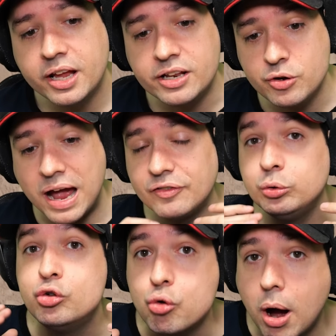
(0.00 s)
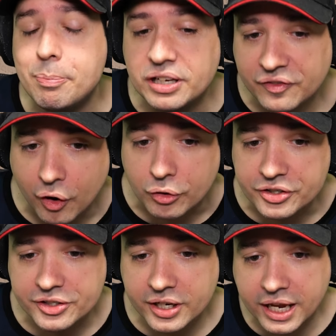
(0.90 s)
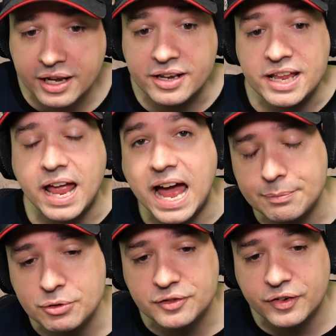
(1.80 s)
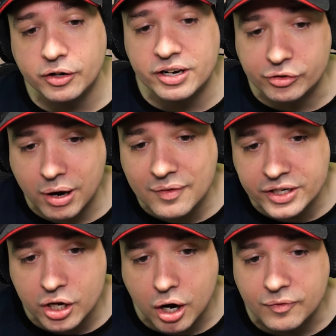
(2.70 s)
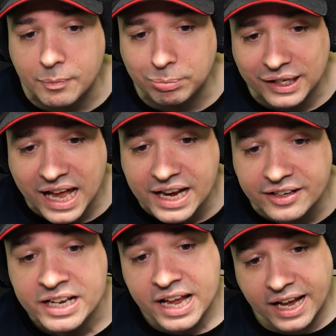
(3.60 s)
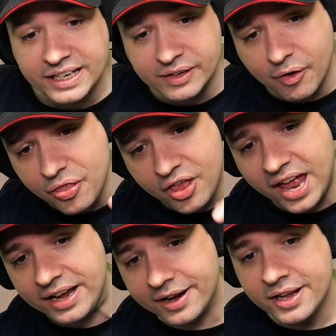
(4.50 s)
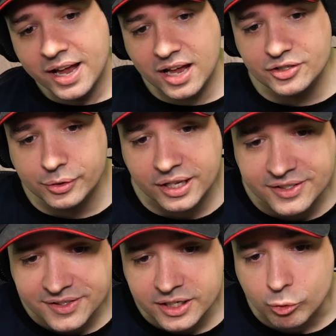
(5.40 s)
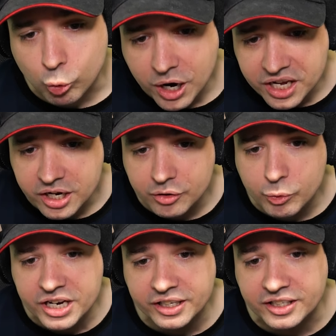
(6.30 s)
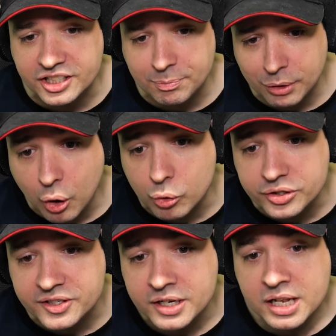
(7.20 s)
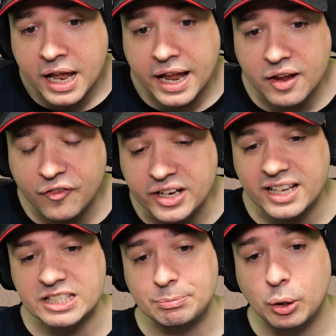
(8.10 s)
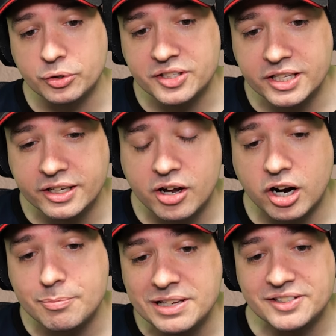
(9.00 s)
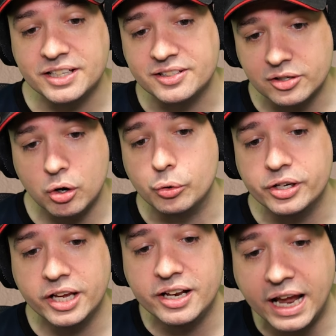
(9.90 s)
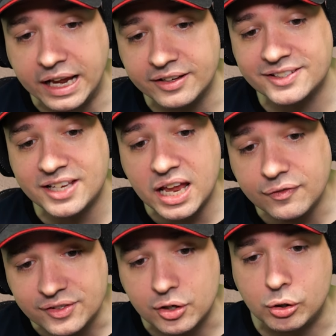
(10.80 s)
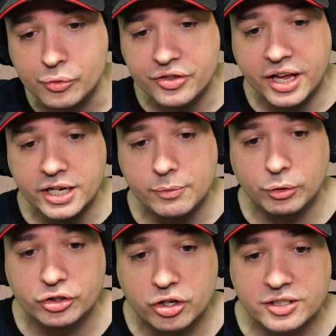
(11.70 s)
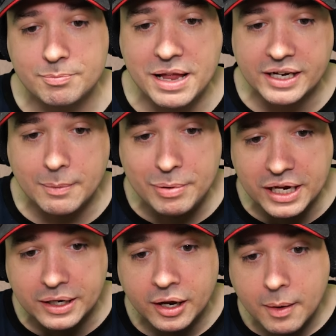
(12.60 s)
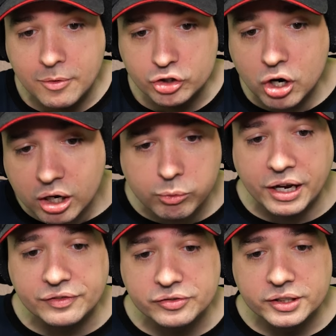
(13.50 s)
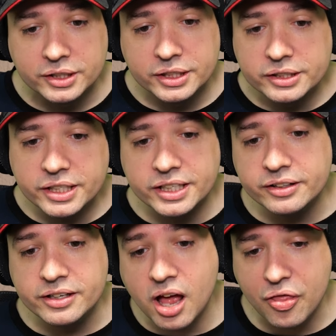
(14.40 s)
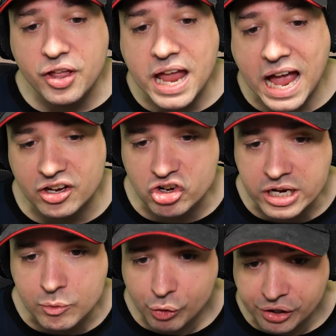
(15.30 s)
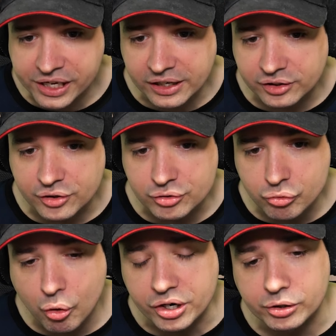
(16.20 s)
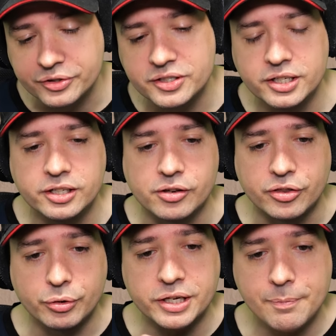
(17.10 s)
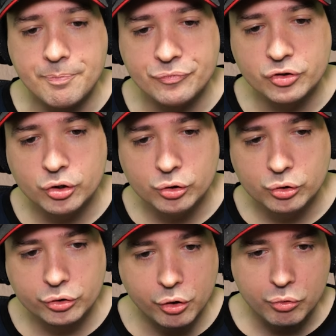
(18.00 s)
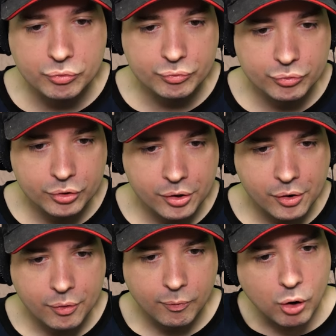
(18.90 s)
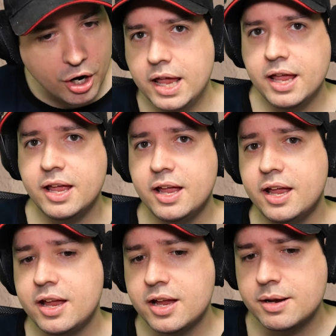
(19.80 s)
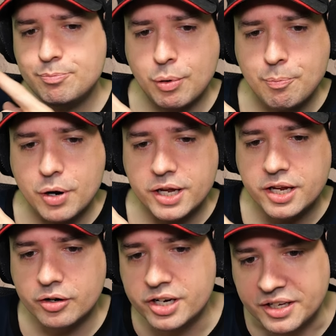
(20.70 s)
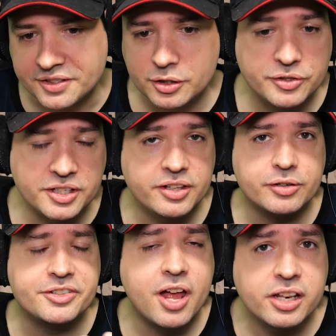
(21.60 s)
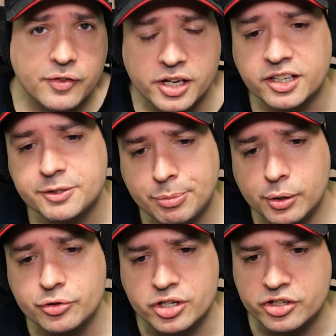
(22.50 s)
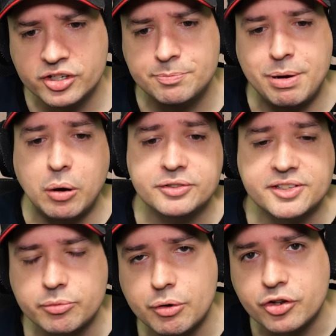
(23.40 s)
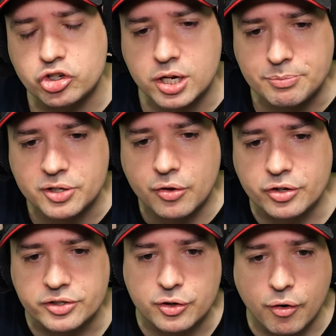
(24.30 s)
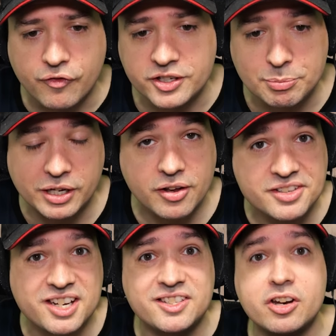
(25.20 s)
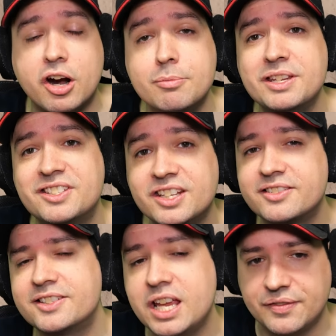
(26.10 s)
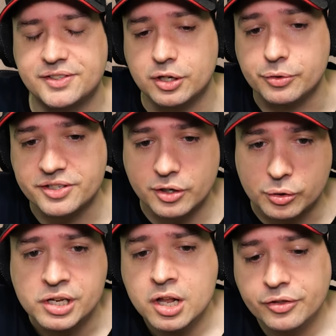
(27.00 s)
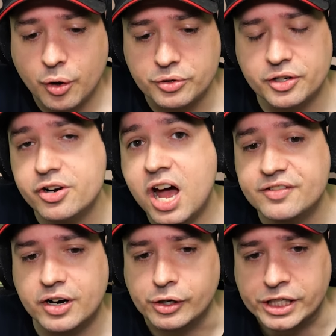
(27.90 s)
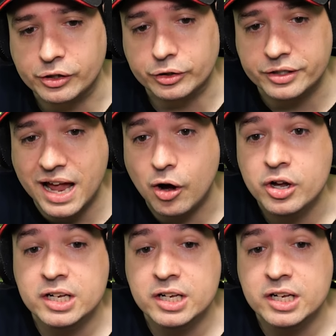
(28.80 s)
you have to drop it first in the atmosphere and gravity of a planet. And even then, as you can see right here, when it explodes, if it explodes in an armistice zone, in a safe zone, then it will just make a big shockwave and nothing actually will get destroyed. You'll see it here in three, two, one, and boop. Here it is. You see there's not even an explosion, it just bounces around the ships on the surface because it is an armistice safe zone, so those are not very good. Now,